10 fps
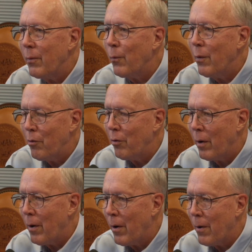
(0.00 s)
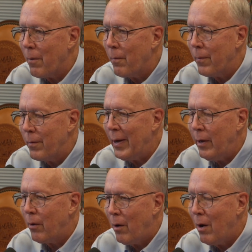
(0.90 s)
which are
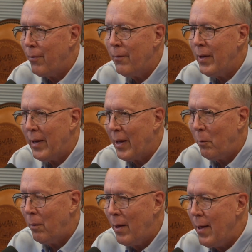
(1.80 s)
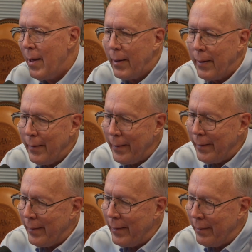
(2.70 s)
taken off of the animal.
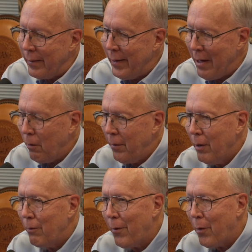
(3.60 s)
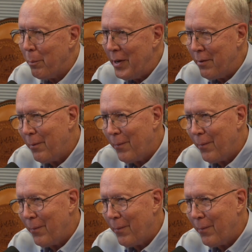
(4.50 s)
The cattle are killed for their meat.